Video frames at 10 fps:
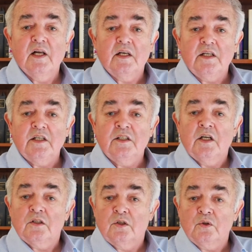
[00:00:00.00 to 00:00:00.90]
lead
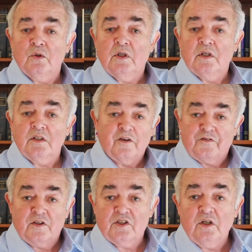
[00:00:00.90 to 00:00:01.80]
to
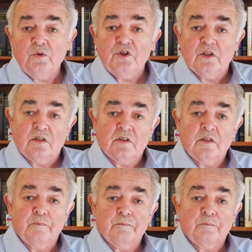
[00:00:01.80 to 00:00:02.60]
different solutions?